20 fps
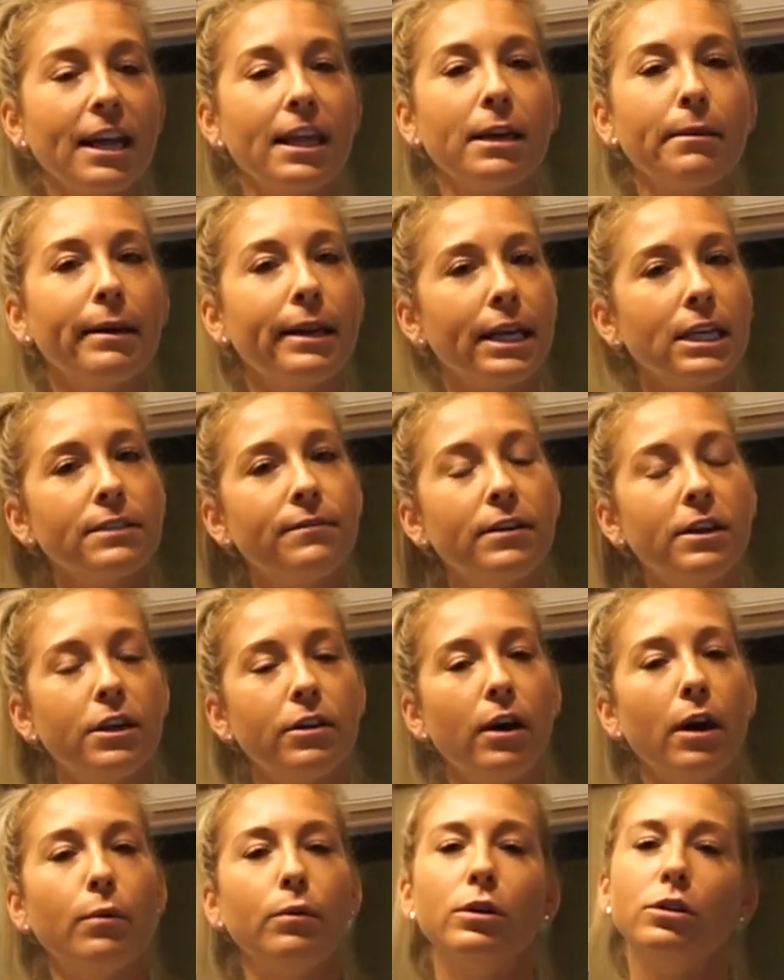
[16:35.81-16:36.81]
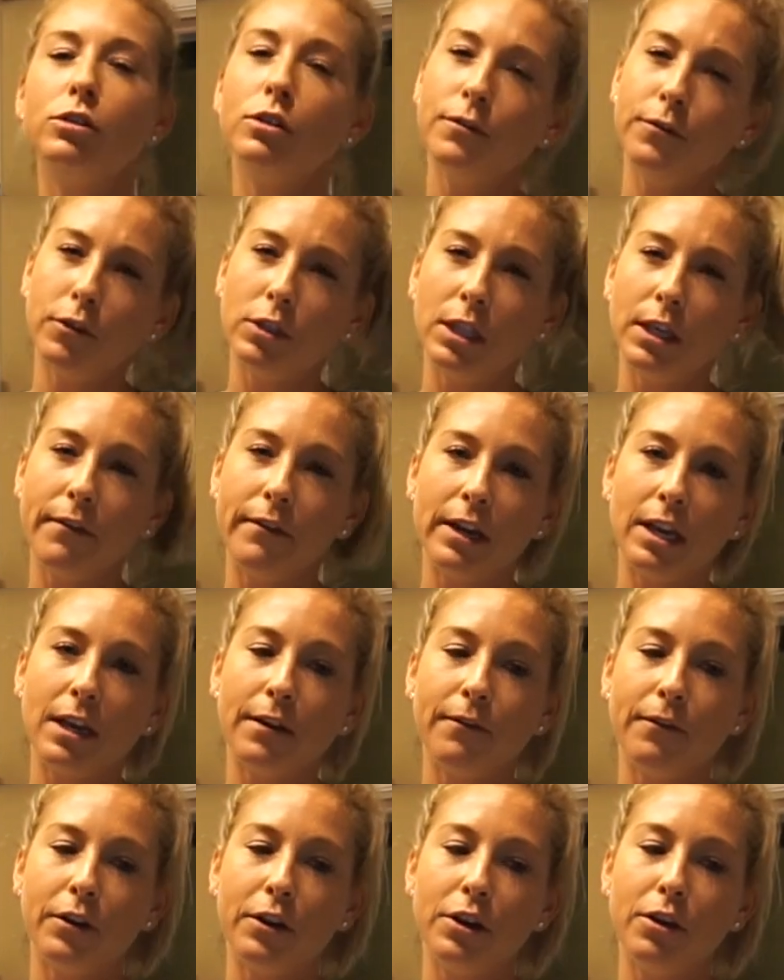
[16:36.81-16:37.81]
I think my next video I will do a full day of
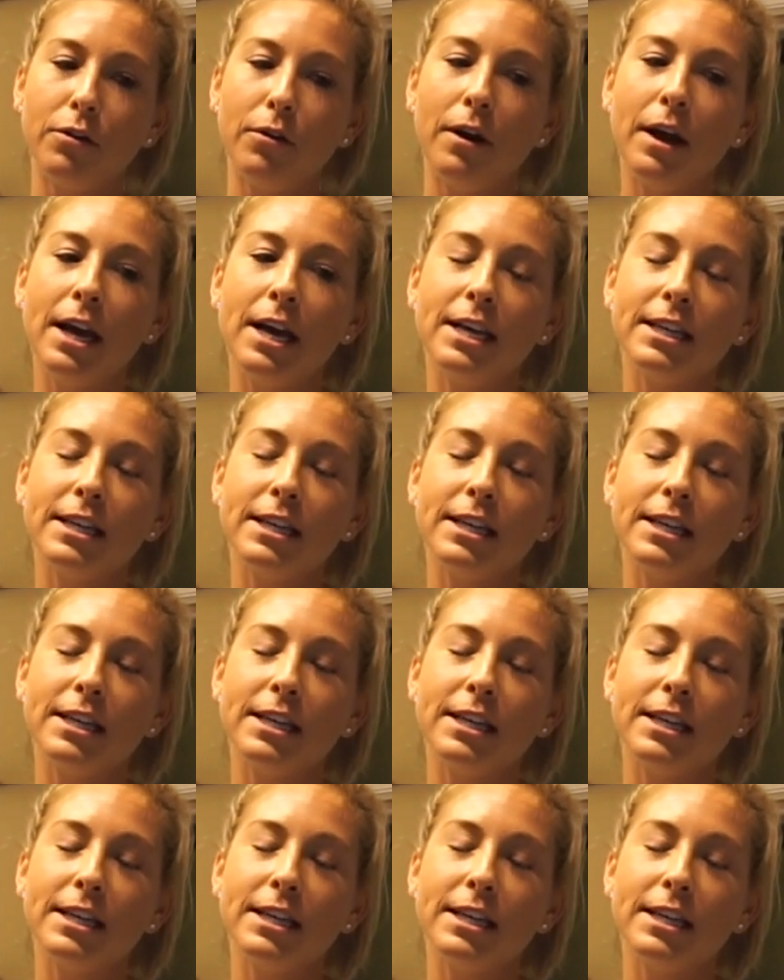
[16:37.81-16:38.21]
eating for you,